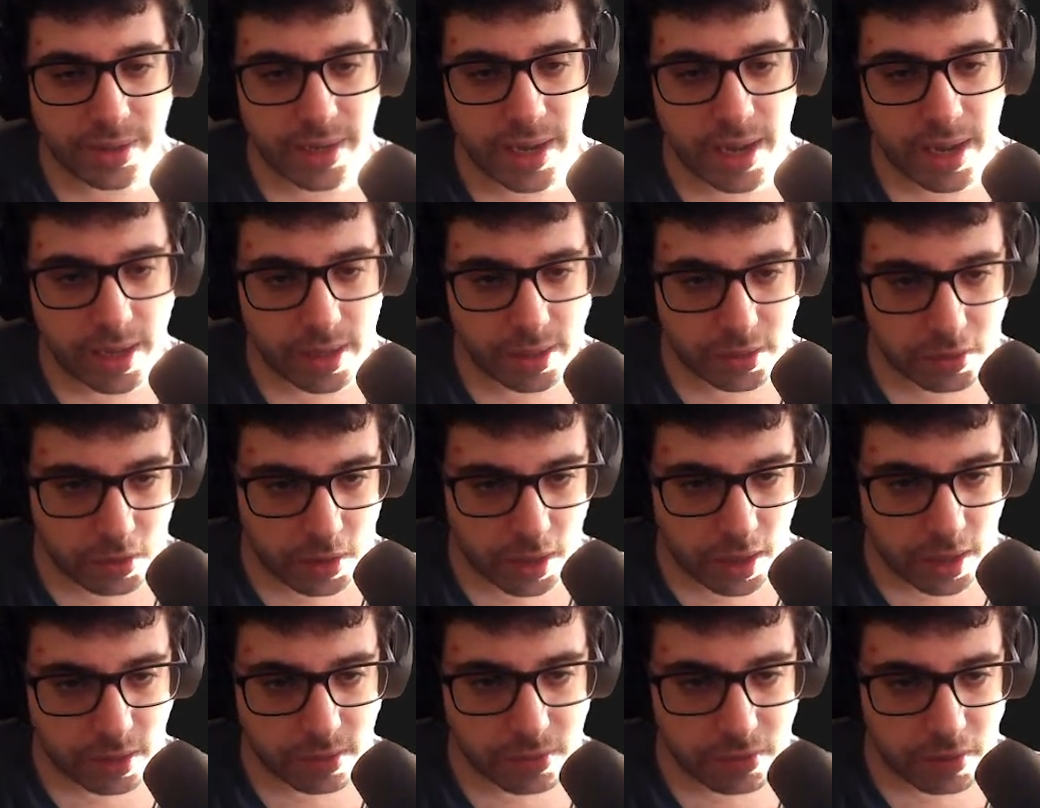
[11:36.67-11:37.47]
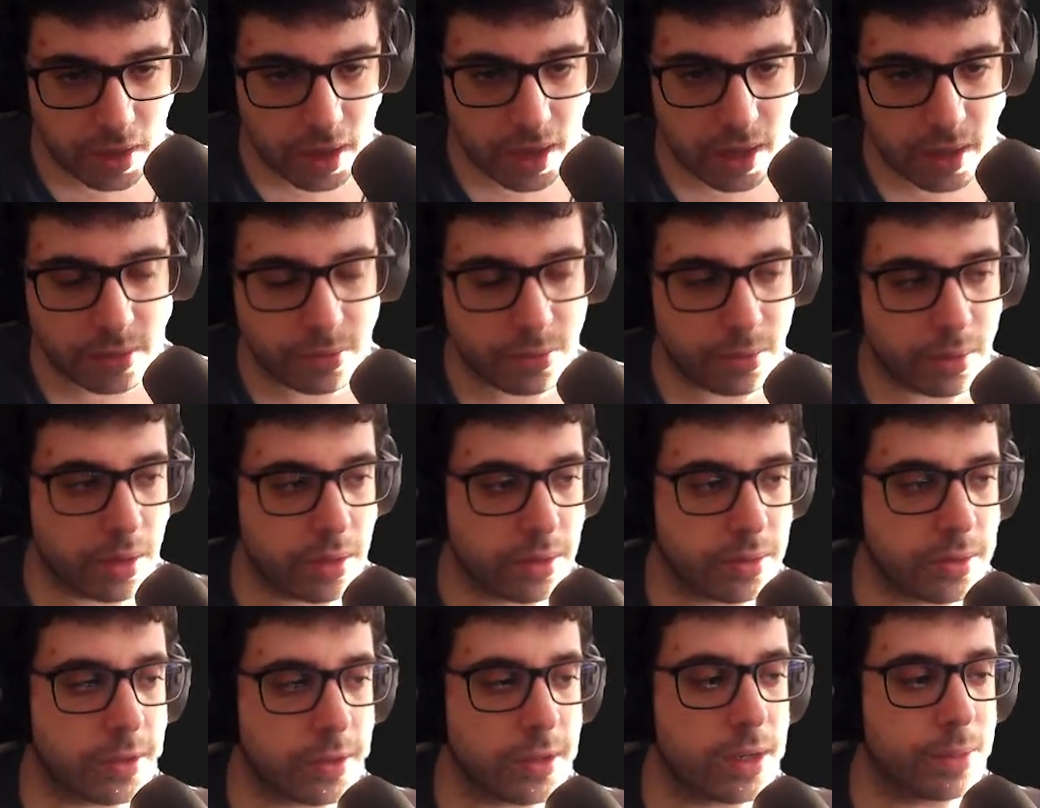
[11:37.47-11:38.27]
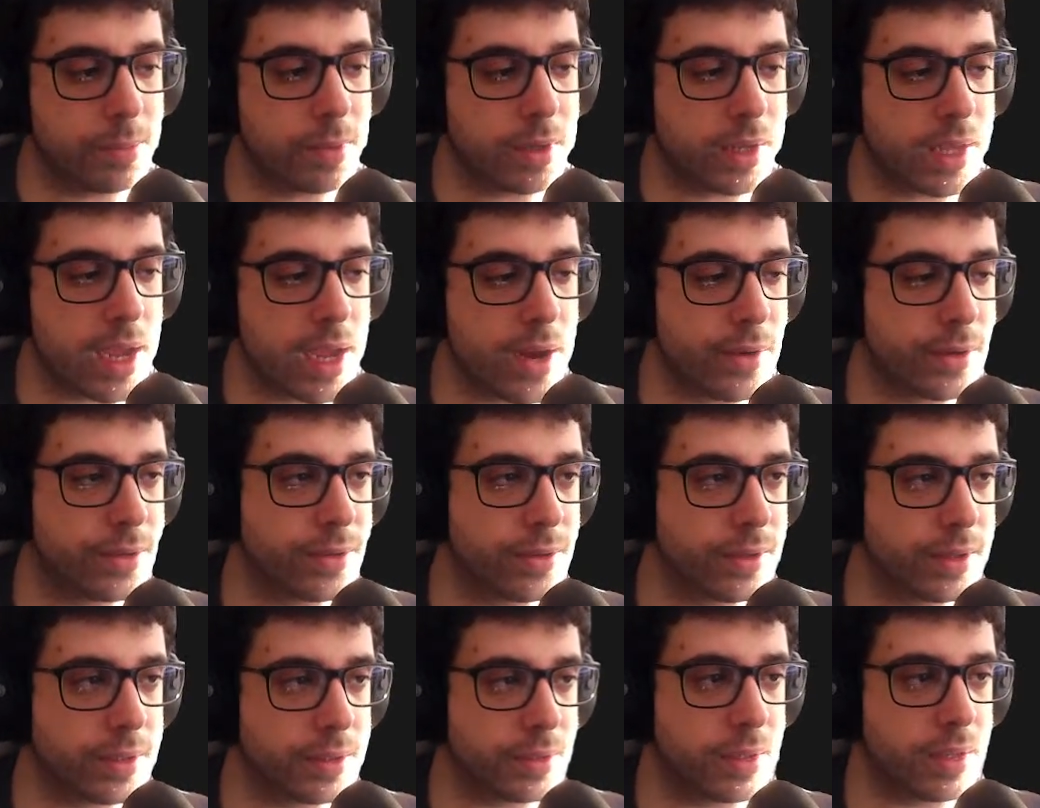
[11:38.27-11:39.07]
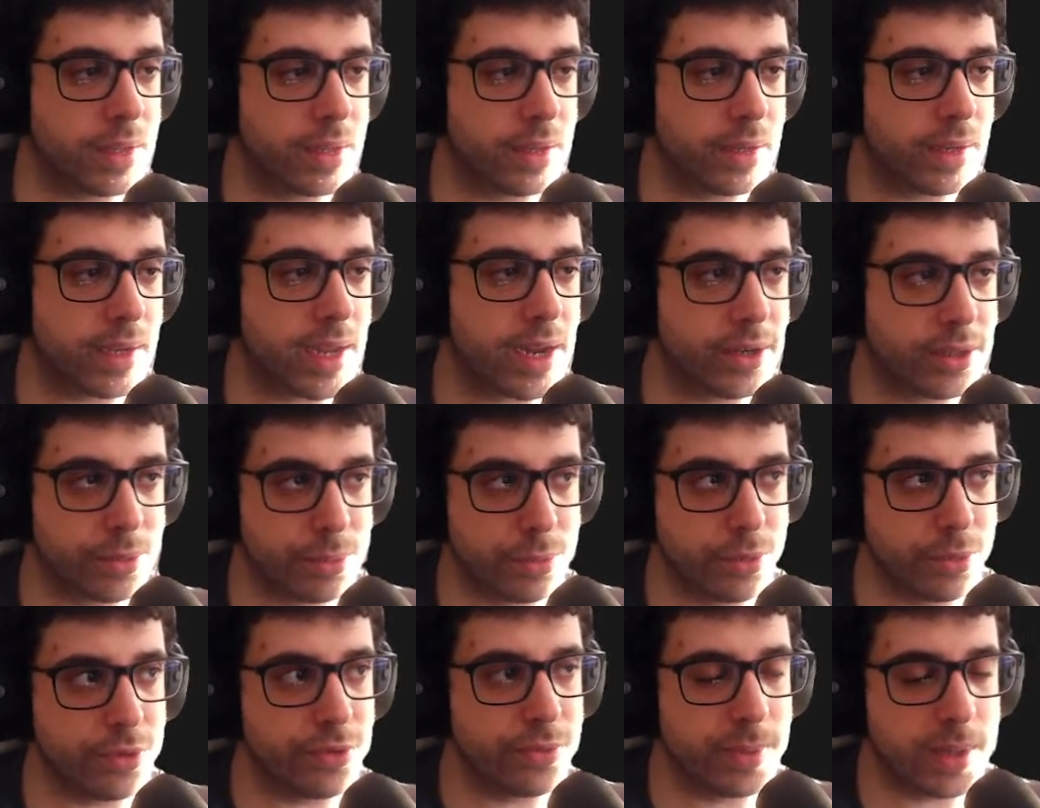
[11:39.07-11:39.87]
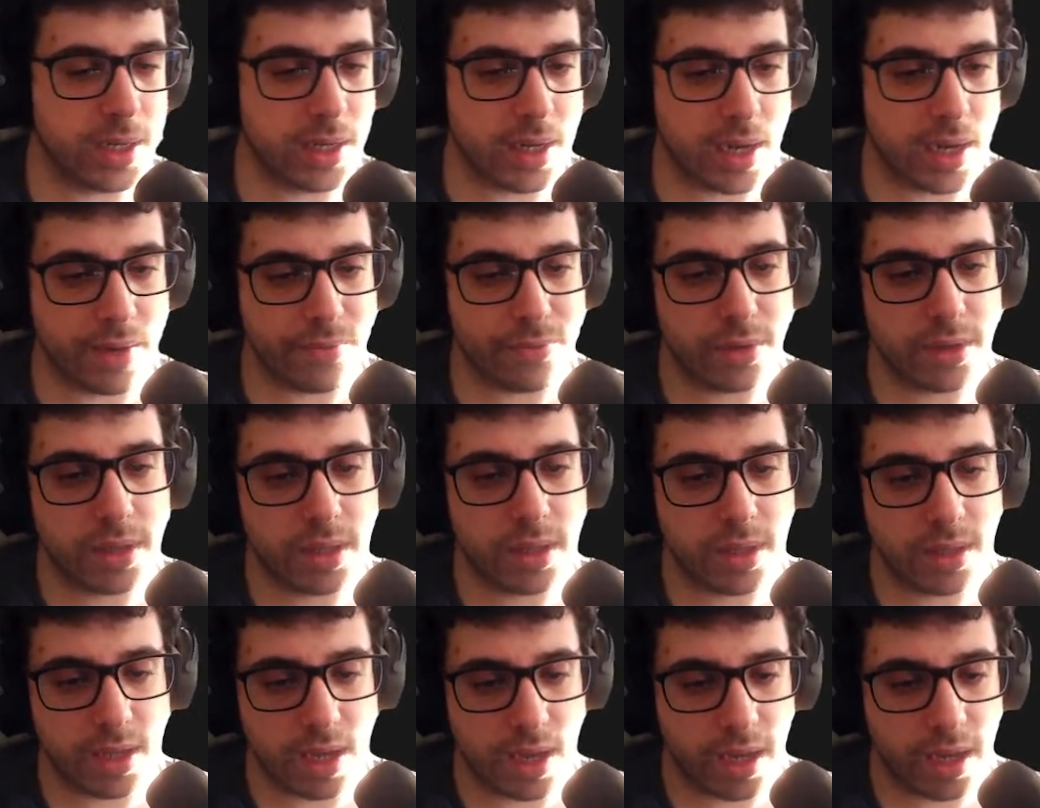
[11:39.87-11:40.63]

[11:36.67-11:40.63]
And yes. We're gonna set up the character as a character movement and everything.